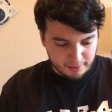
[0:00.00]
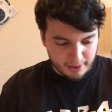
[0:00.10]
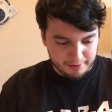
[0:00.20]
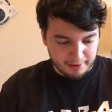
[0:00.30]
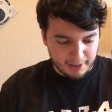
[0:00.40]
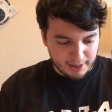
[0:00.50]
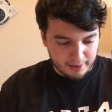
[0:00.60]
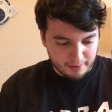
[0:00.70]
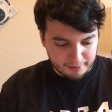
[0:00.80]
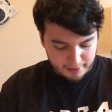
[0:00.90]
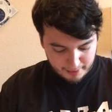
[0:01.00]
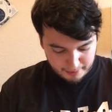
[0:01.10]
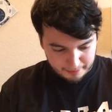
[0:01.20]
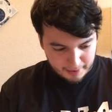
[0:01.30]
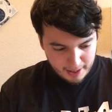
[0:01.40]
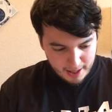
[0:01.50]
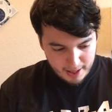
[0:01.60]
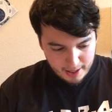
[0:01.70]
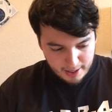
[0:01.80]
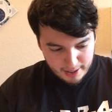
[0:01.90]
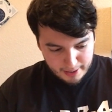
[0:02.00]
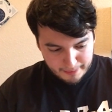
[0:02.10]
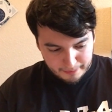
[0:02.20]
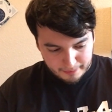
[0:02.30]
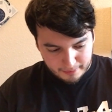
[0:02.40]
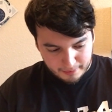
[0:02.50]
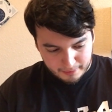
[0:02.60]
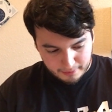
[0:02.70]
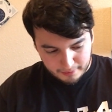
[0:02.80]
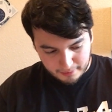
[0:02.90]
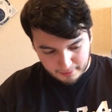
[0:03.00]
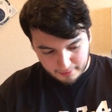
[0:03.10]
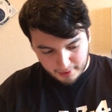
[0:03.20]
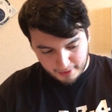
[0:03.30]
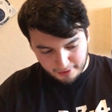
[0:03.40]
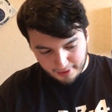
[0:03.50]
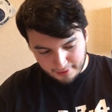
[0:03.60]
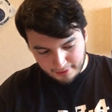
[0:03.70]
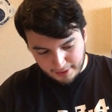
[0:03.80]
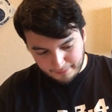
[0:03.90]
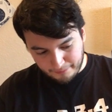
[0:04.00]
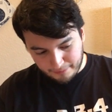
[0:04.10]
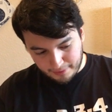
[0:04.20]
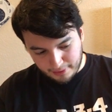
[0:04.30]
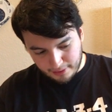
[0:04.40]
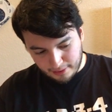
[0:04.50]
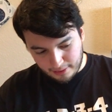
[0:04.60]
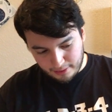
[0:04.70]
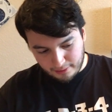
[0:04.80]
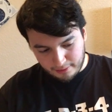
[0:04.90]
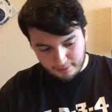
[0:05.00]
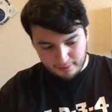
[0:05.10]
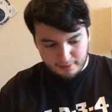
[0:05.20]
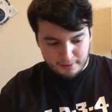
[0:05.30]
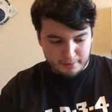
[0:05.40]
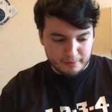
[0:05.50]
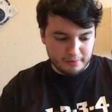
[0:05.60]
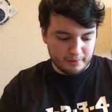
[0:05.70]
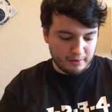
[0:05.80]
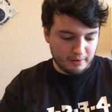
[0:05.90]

1980, this album. Um, what am I trying to say? So,